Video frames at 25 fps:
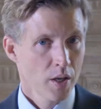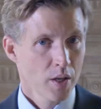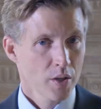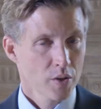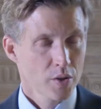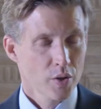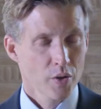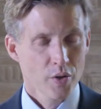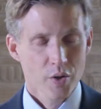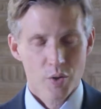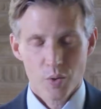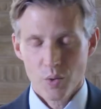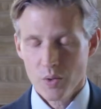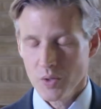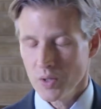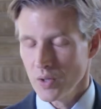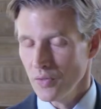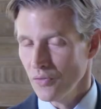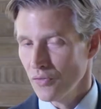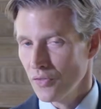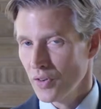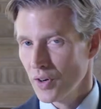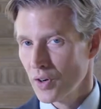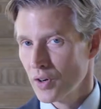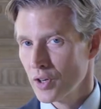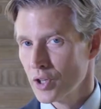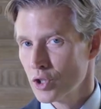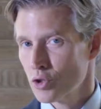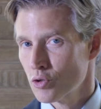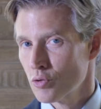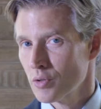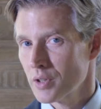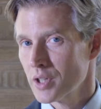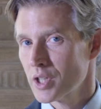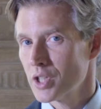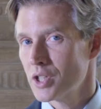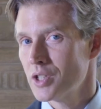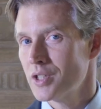So this was a very
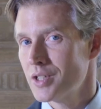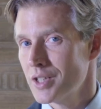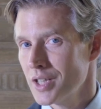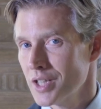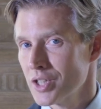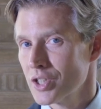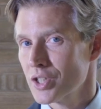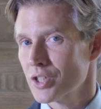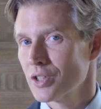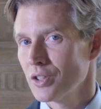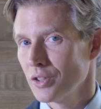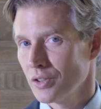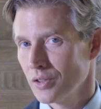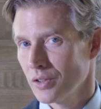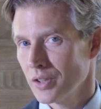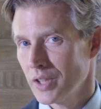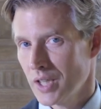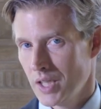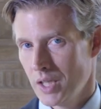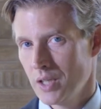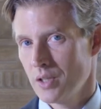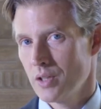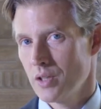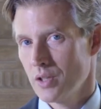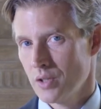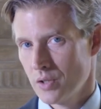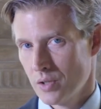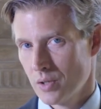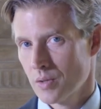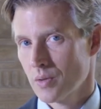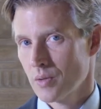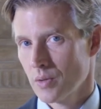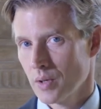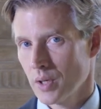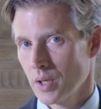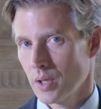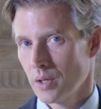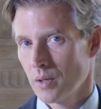traditional
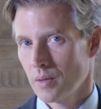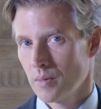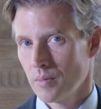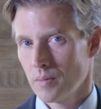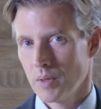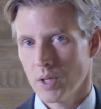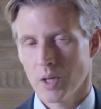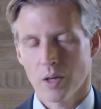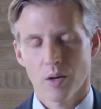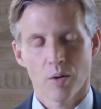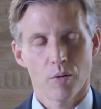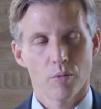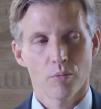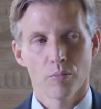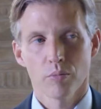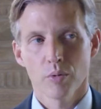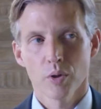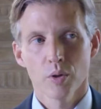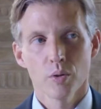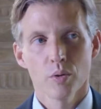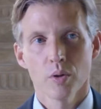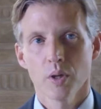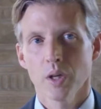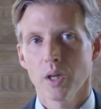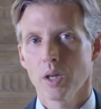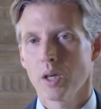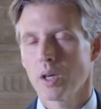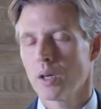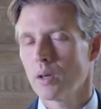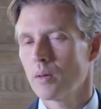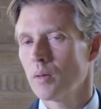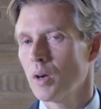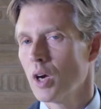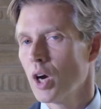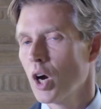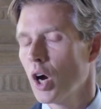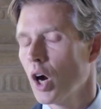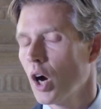industry, rooted
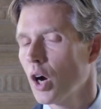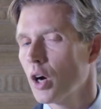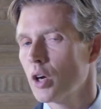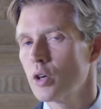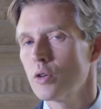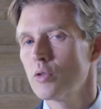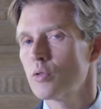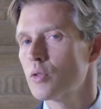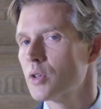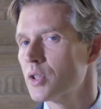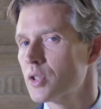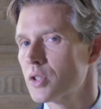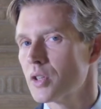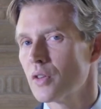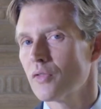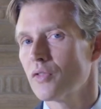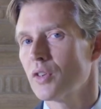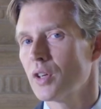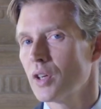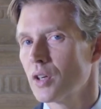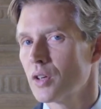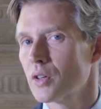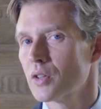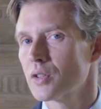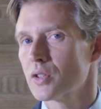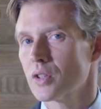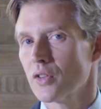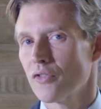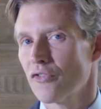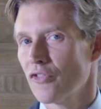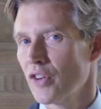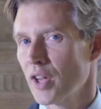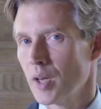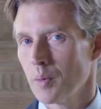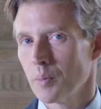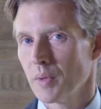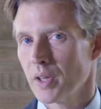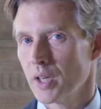in hundreds of years of
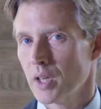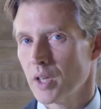family